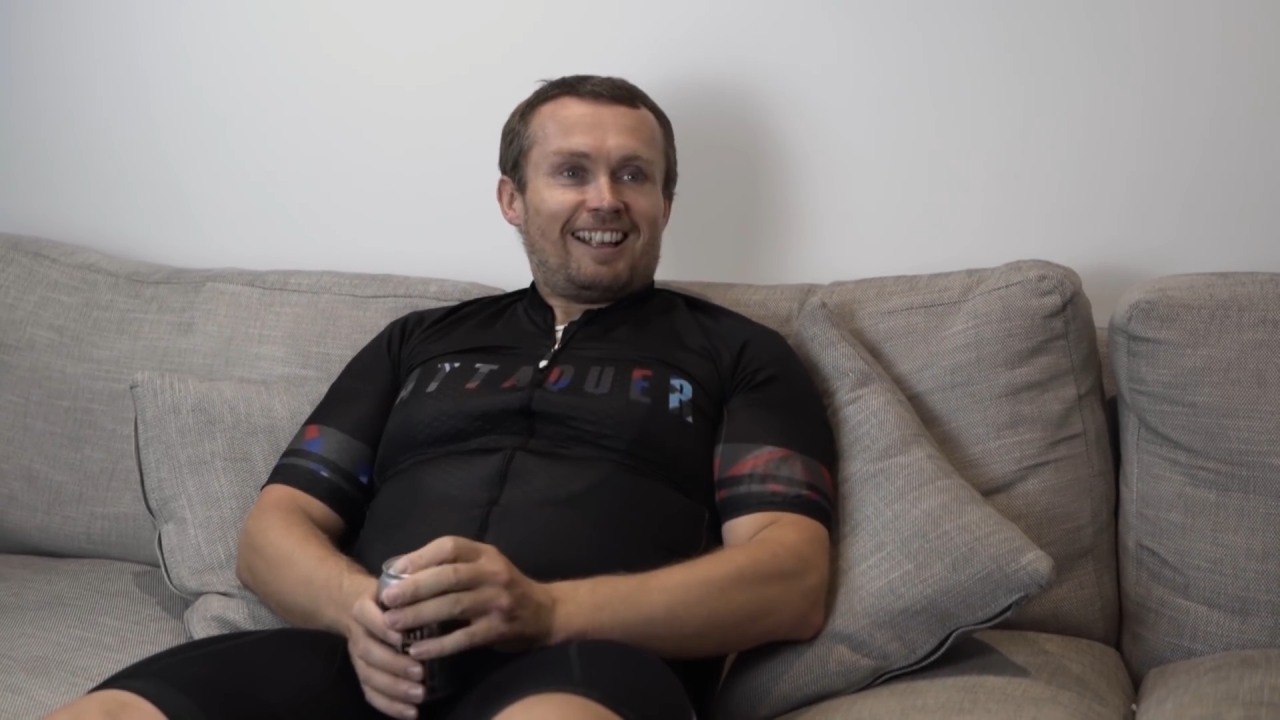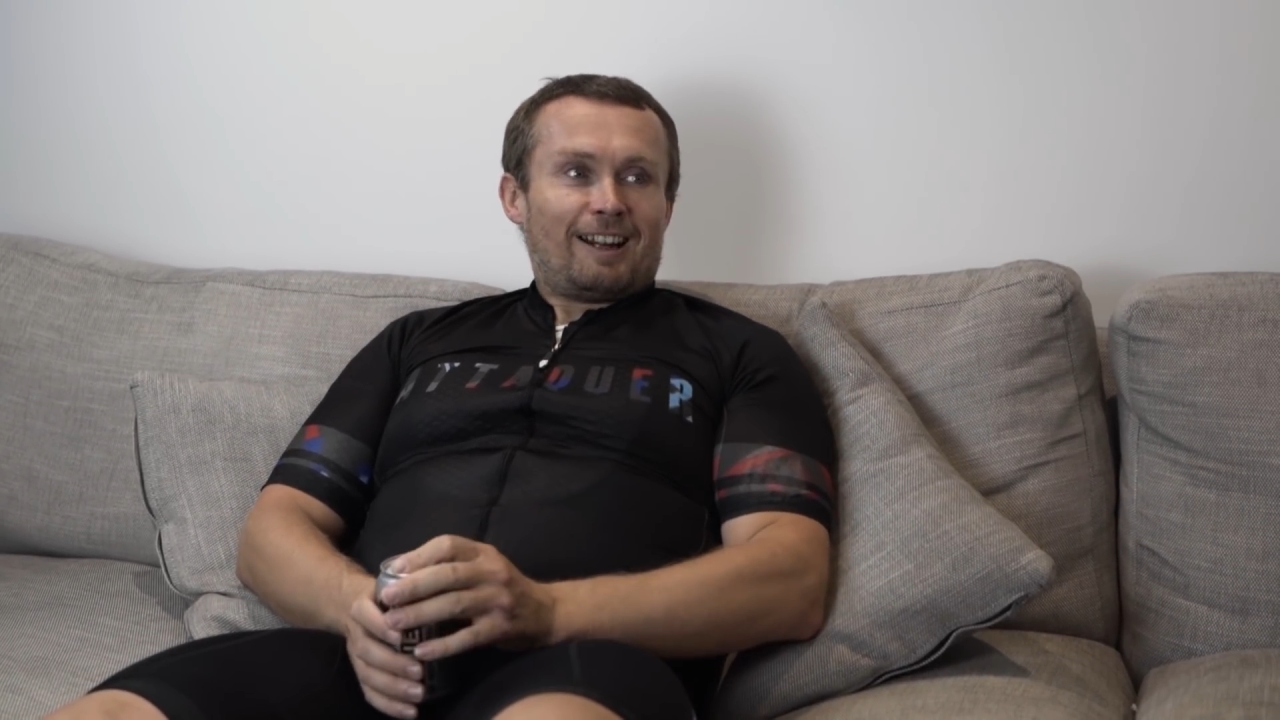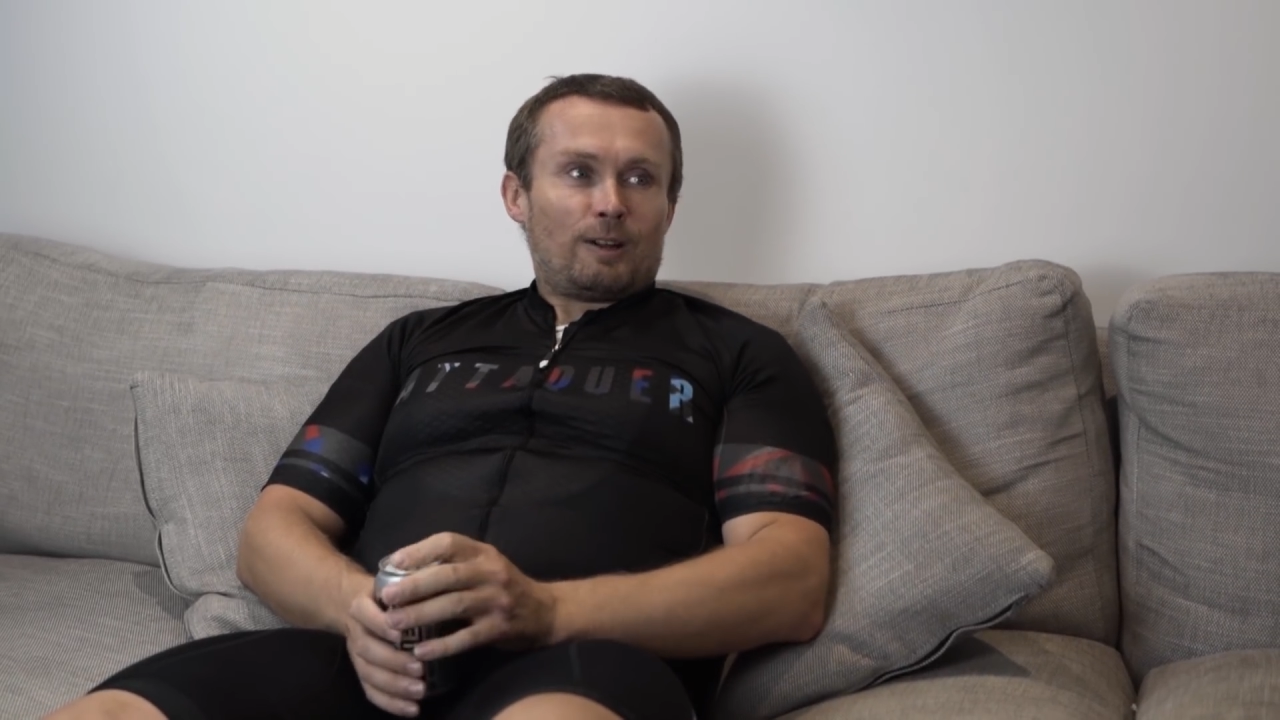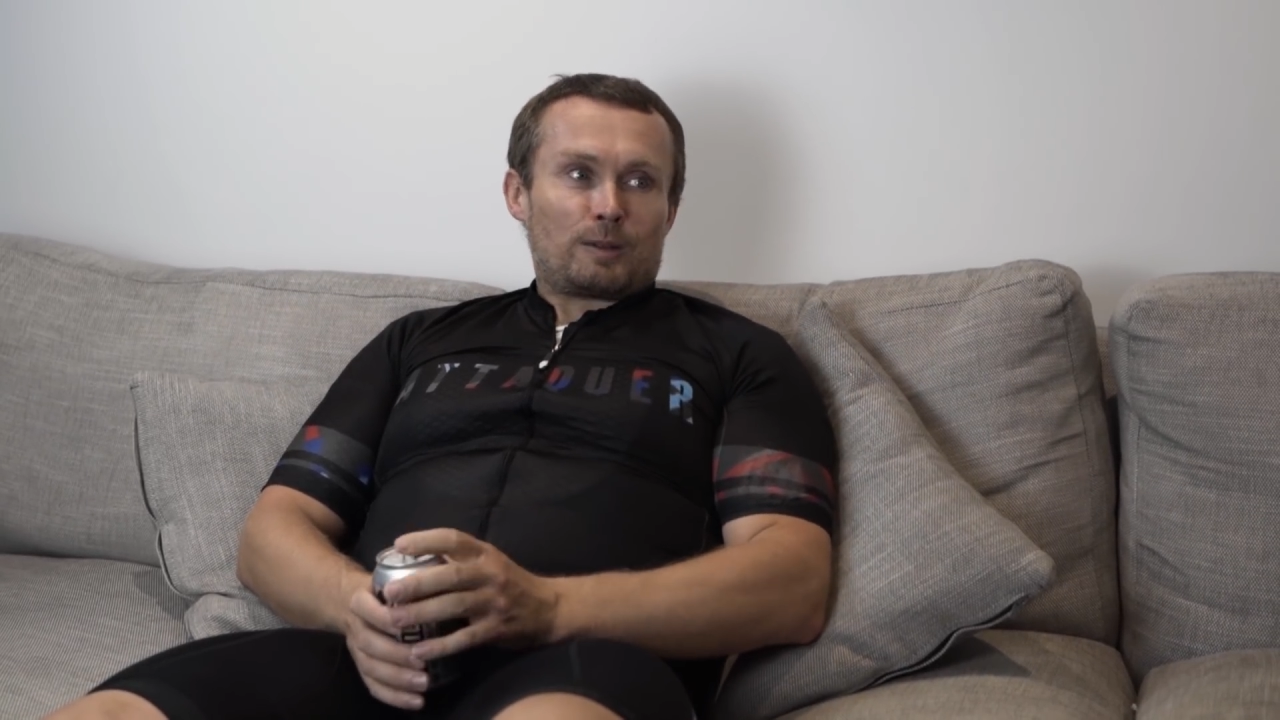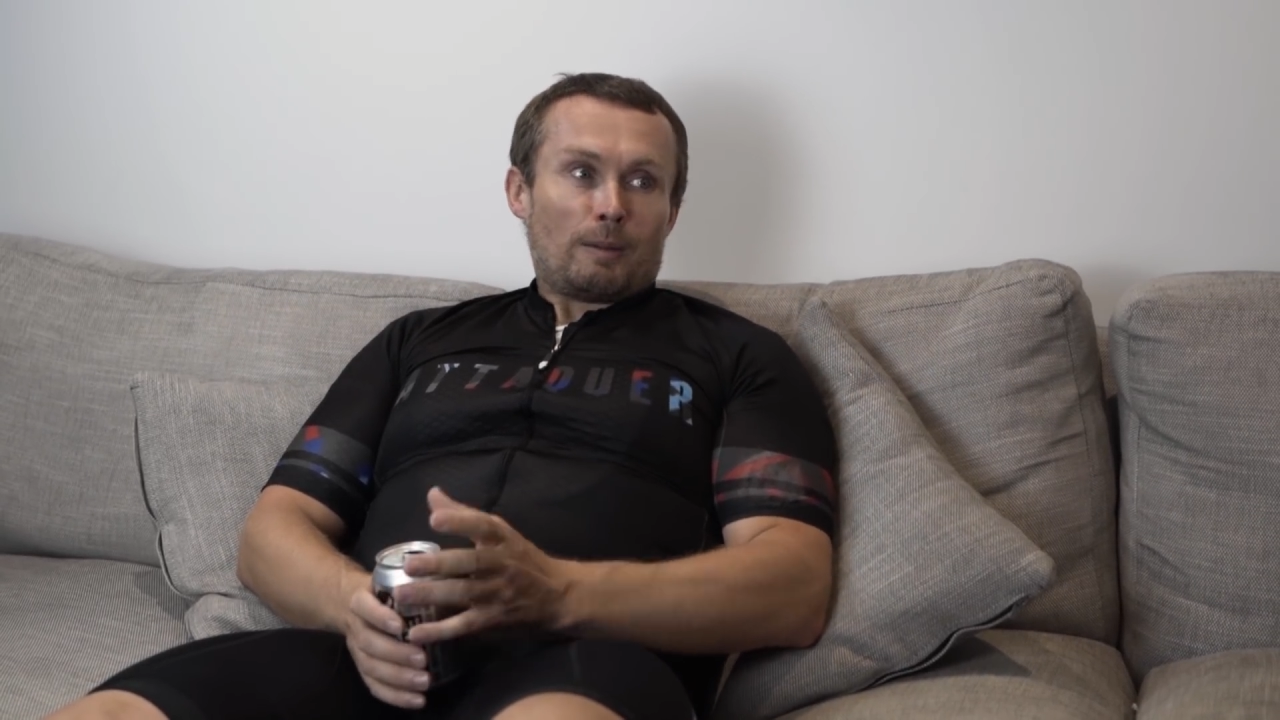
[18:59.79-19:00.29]

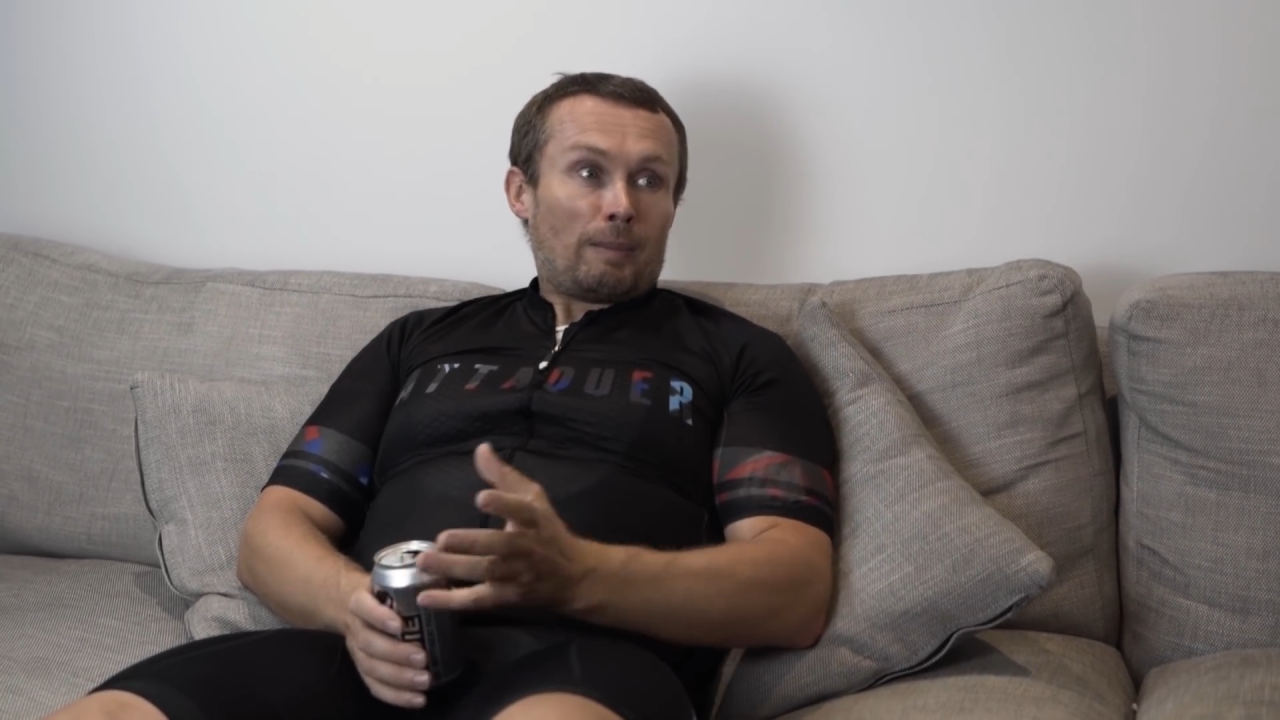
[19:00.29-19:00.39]
And I was like